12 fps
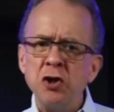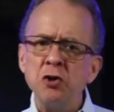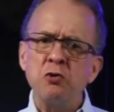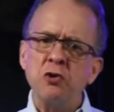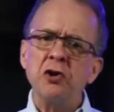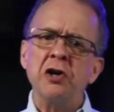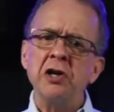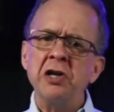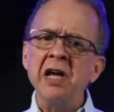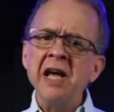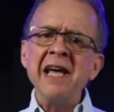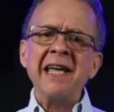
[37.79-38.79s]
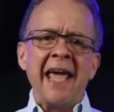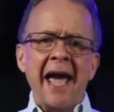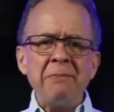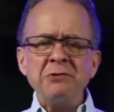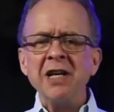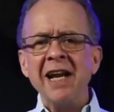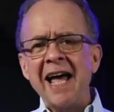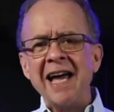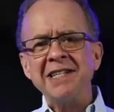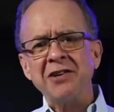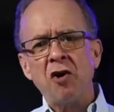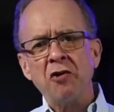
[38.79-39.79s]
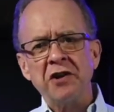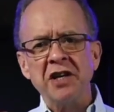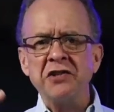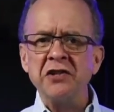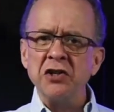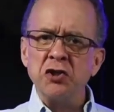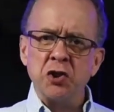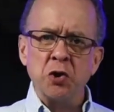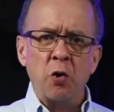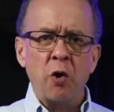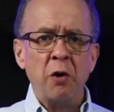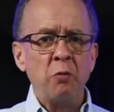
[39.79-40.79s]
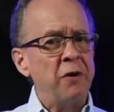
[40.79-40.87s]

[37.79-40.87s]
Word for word: You could capsulize all this in short.